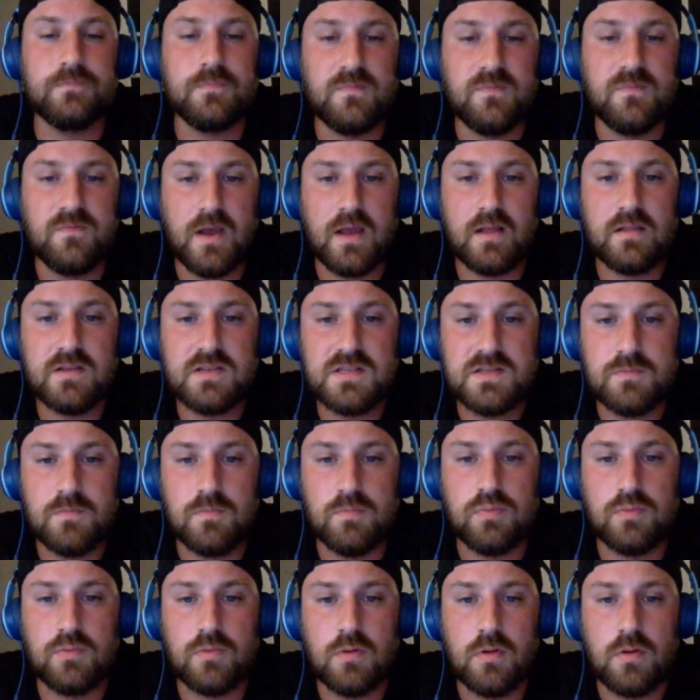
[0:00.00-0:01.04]
Vilas
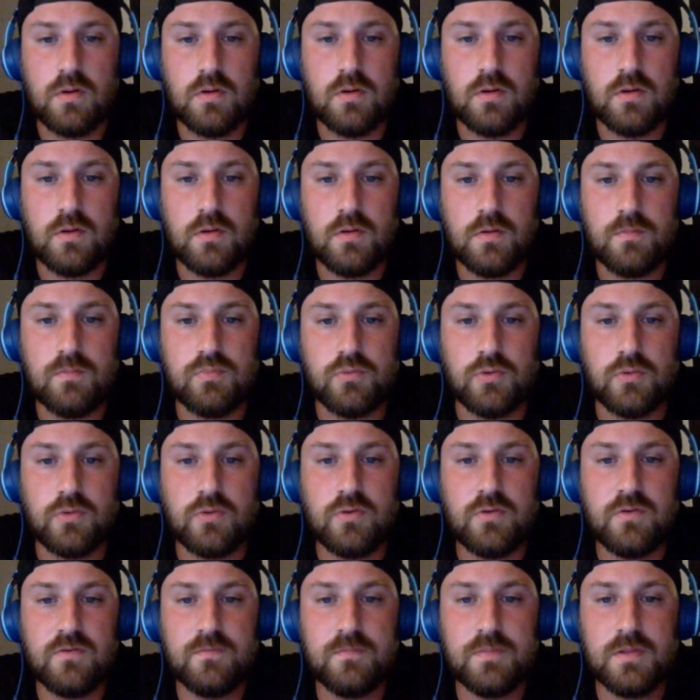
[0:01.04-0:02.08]

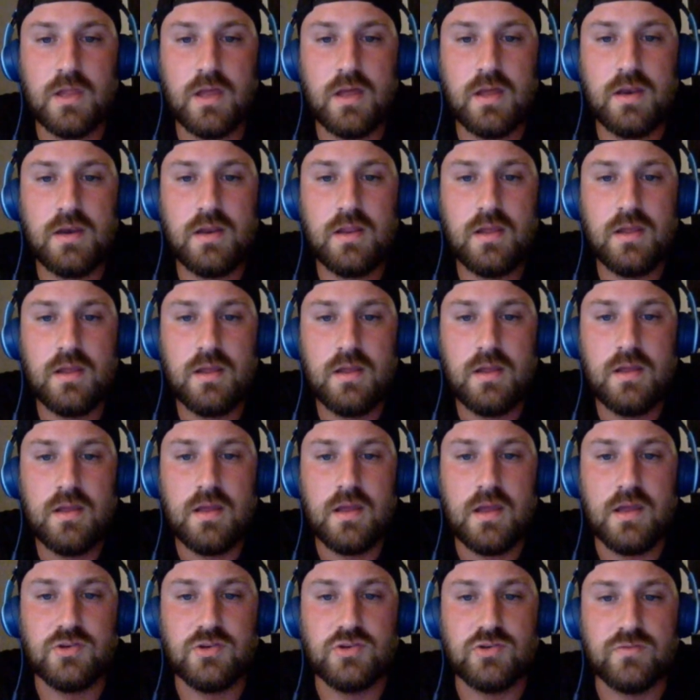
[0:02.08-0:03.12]
Broker of Blood,
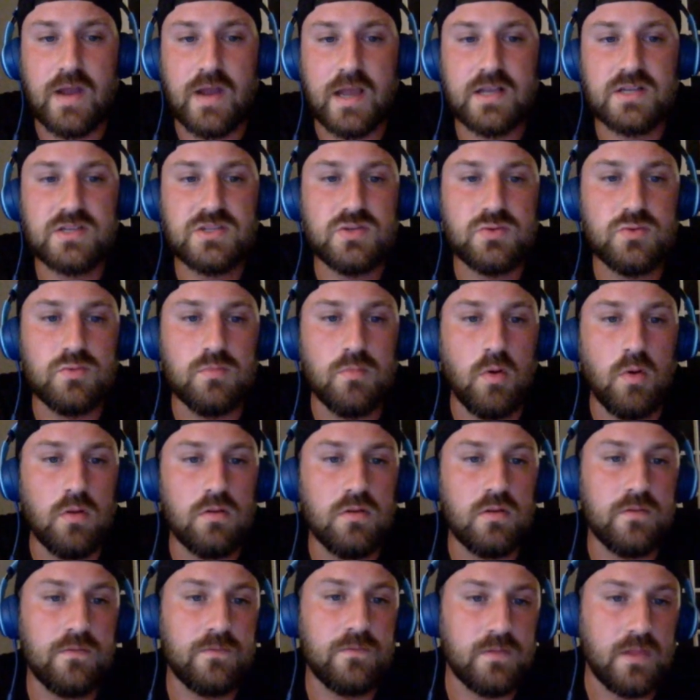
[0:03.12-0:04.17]
and Diraxu
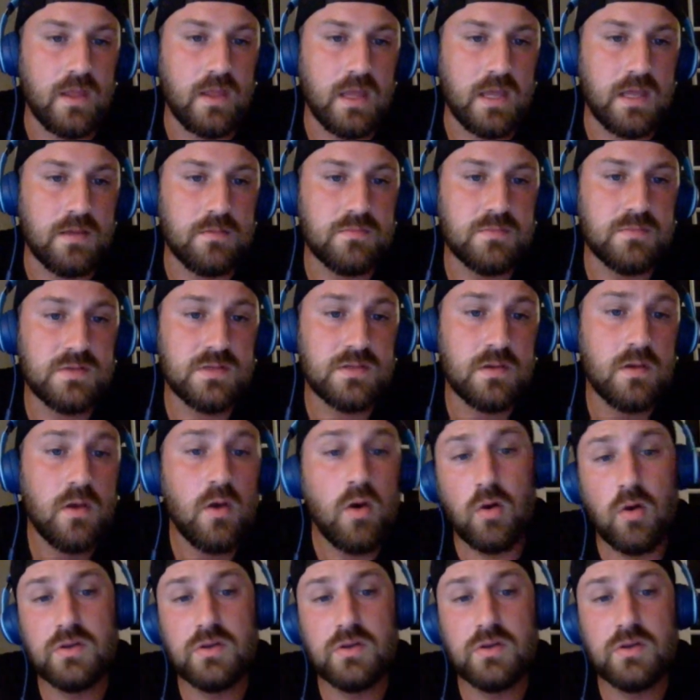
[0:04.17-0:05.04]
Maul of Flames.